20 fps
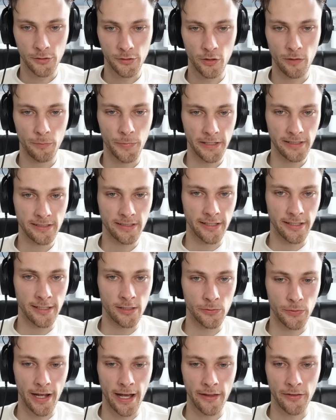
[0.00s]
so the biggest thing
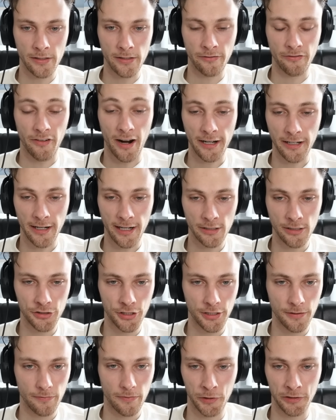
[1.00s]
is we had this fire
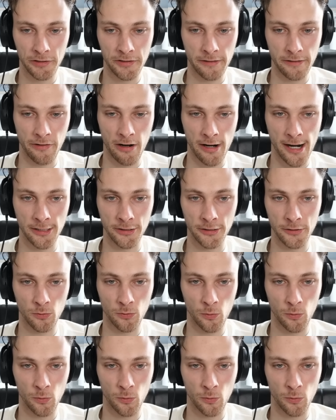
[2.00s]
hydrant, pretty distinct fire hydrant, it's